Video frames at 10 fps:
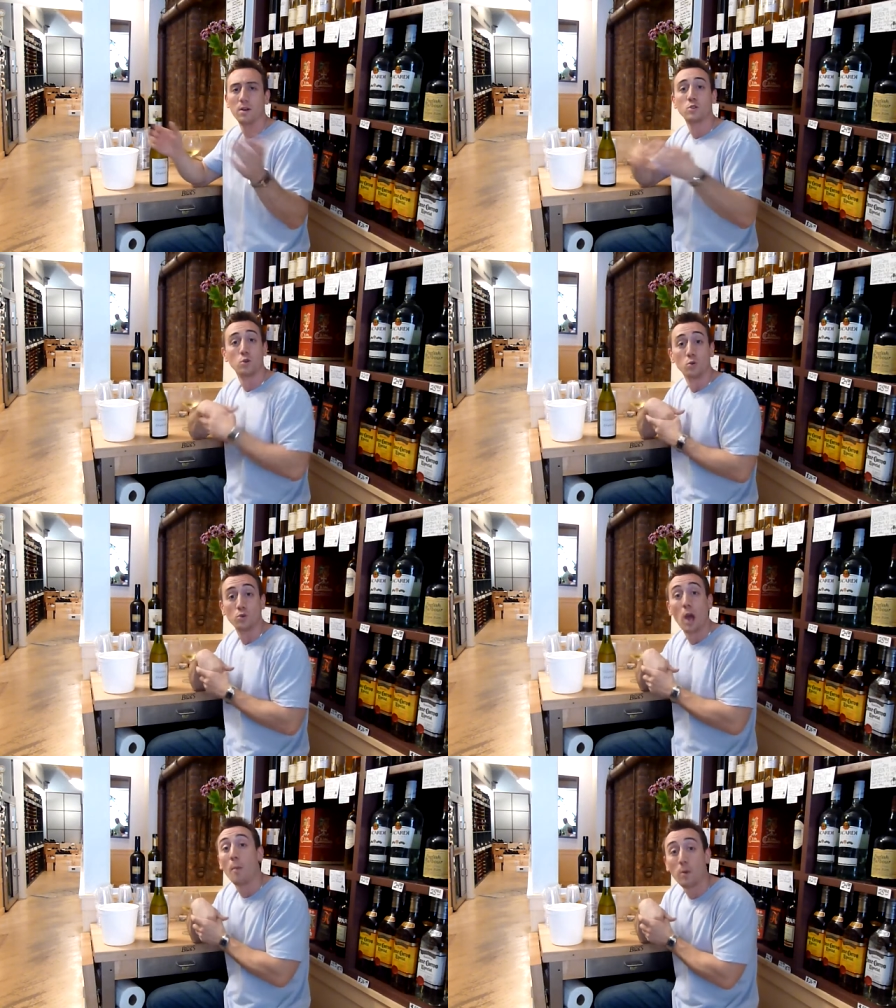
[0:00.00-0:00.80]
to
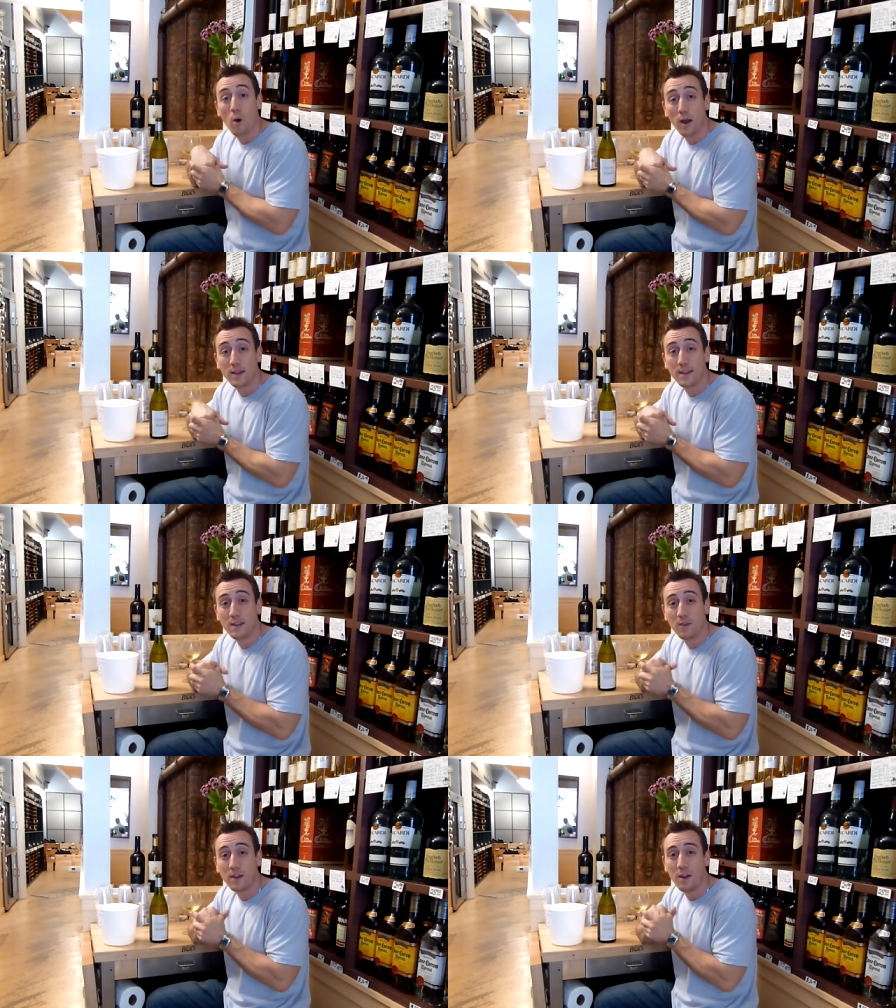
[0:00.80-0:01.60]
Tell Me Wine
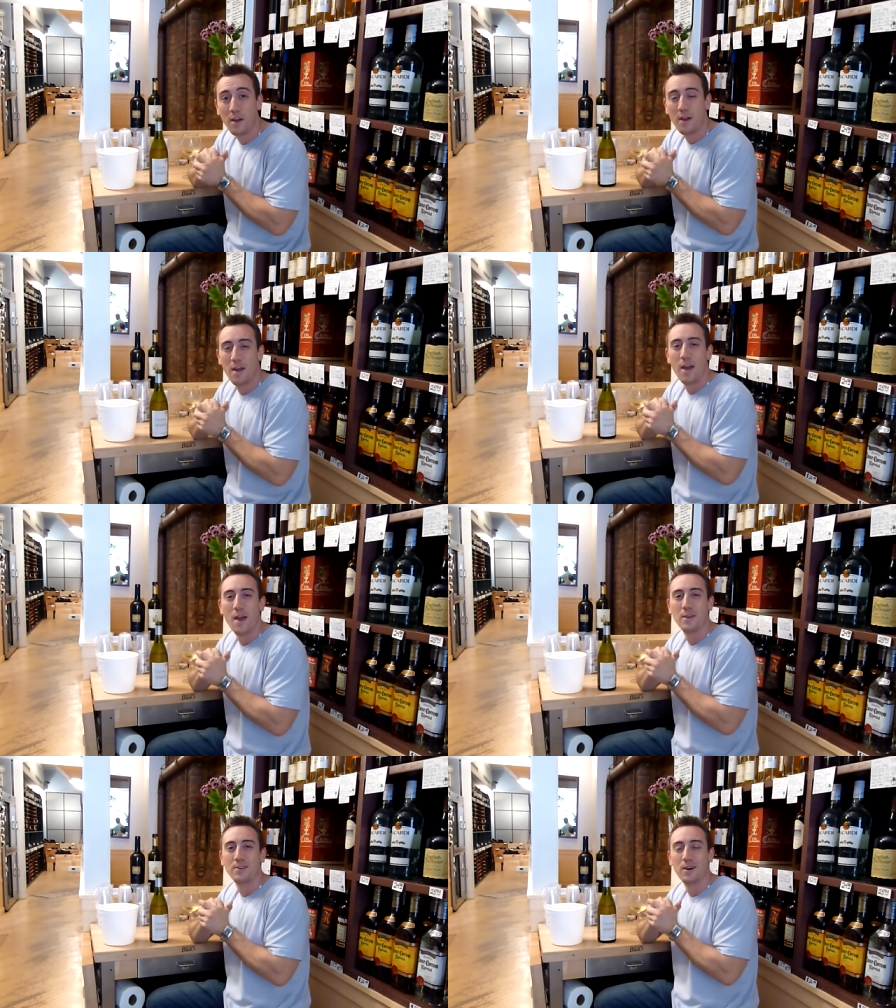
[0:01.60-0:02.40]
TV.
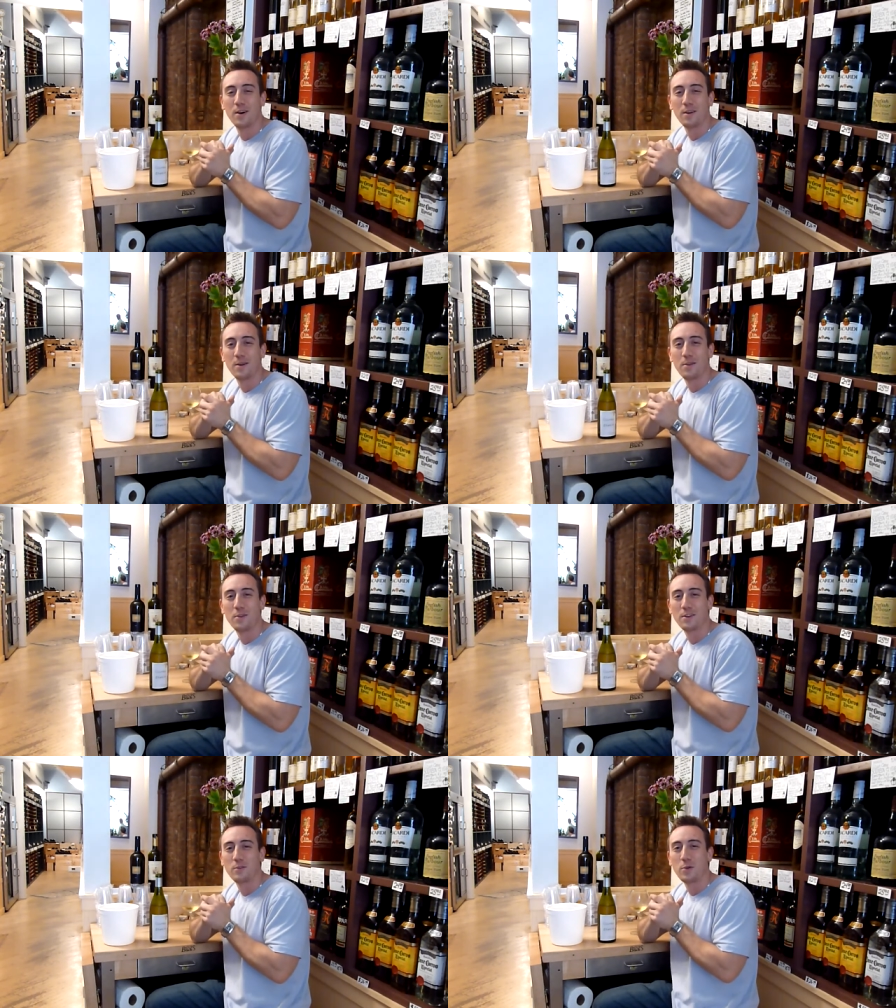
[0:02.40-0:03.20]
And uh,
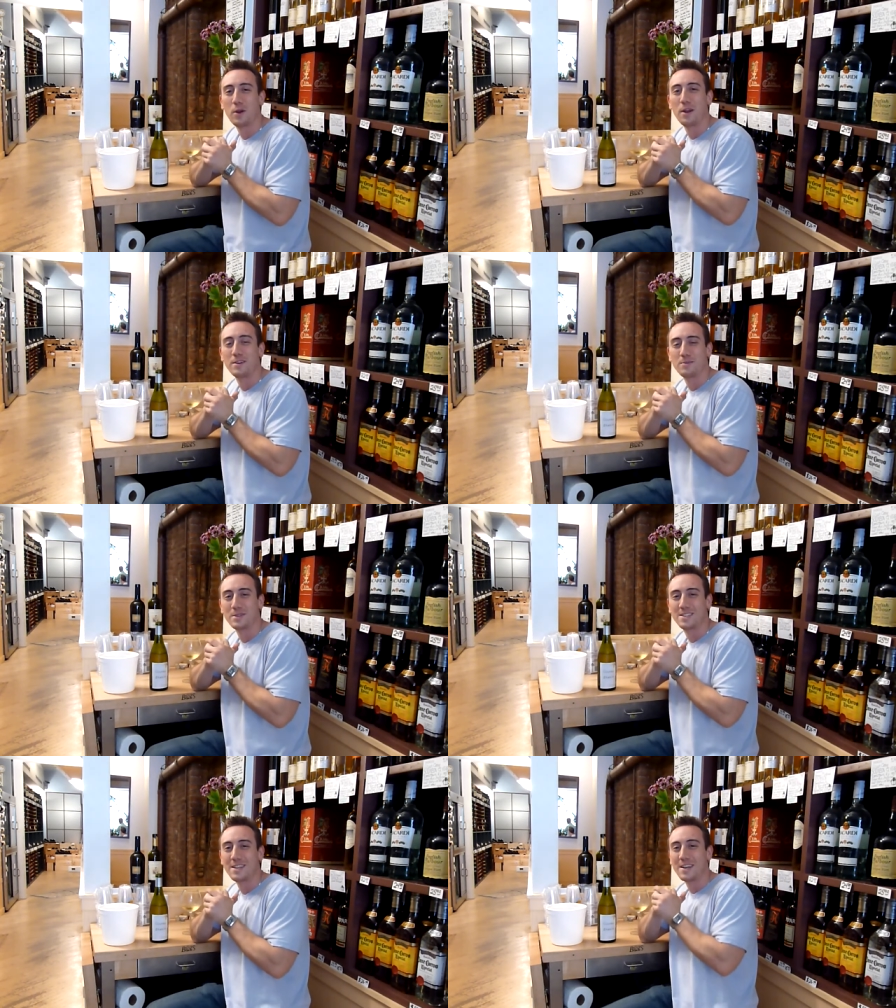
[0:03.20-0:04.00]
thanks for tuning in. We'll
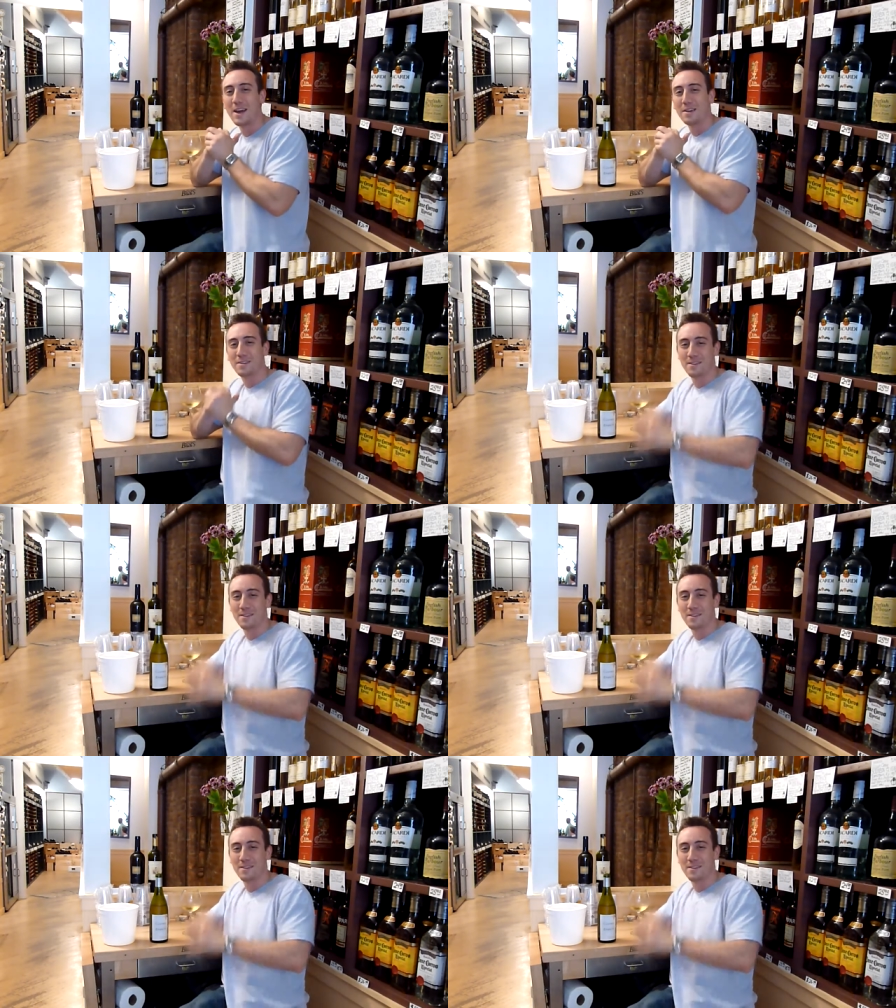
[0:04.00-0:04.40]
see you again.